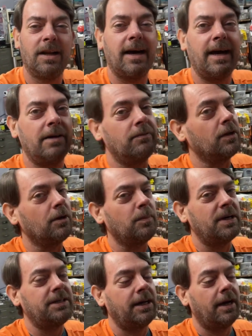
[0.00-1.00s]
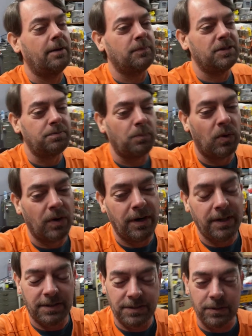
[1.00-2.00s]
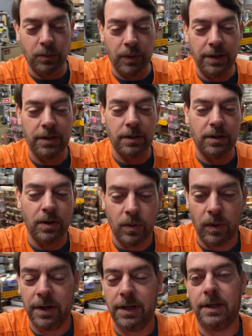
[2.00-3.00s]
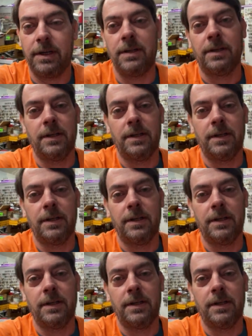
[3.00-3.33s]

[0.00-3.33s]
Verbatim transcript: I have a little bit of time this morning, so we are going